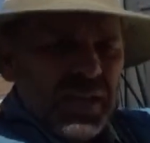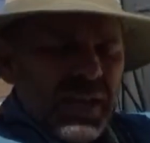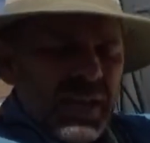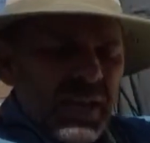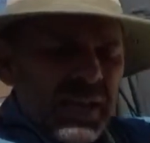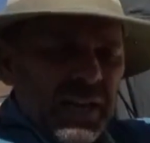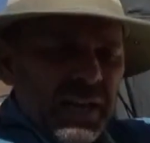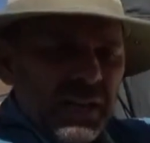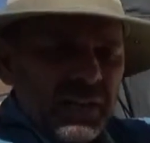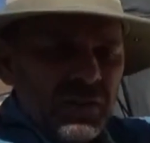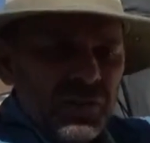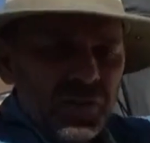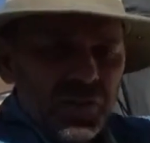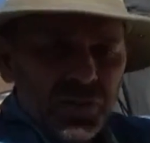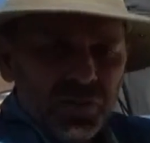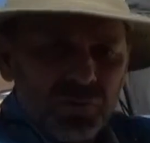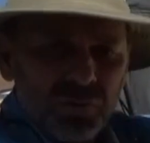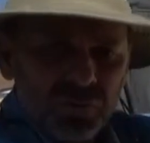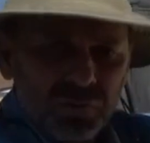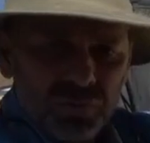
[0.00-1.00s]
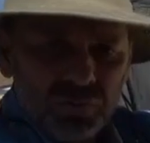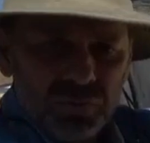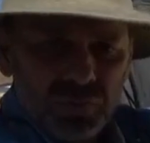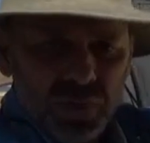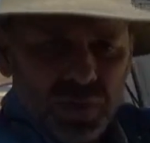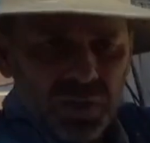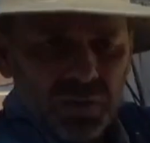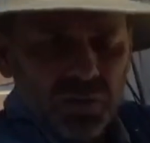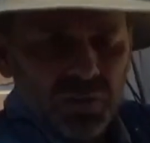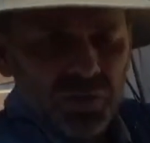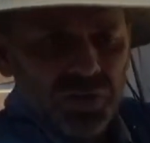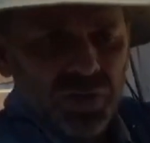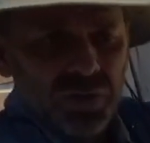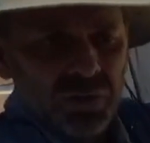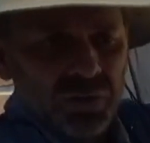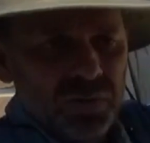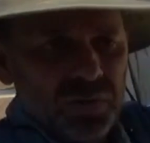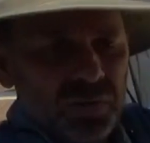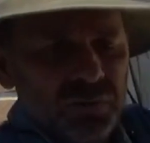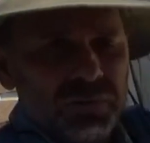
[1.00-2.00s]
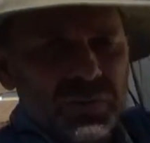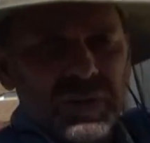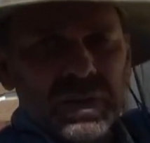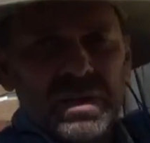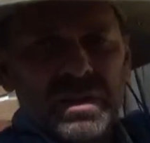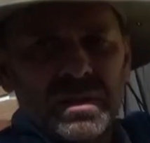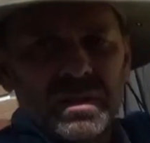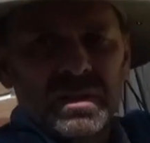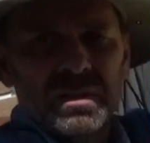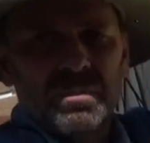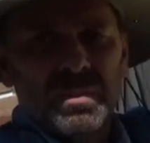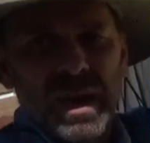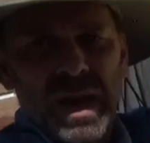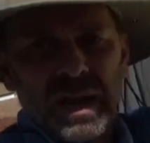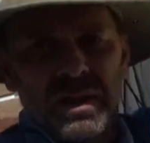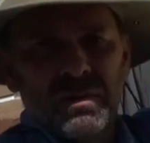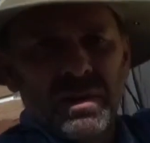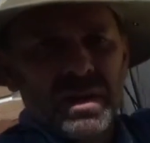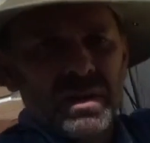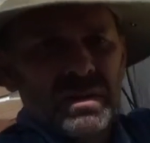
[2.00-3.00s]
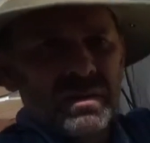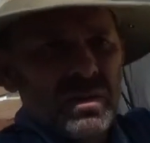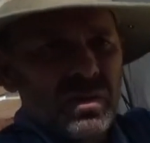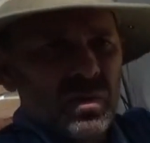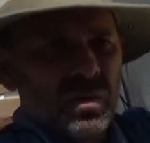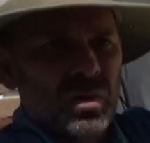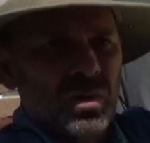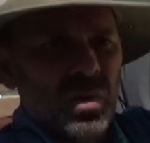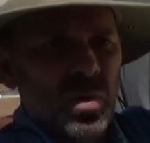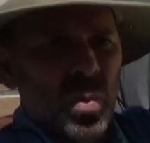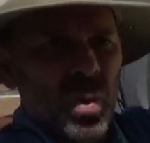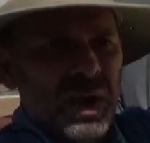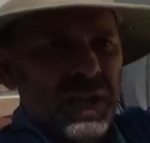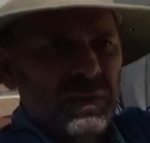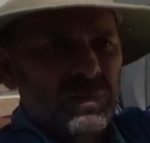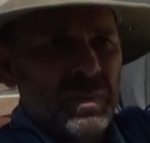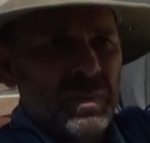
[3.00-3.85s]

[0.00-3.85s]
and you either choose the vintage background or the white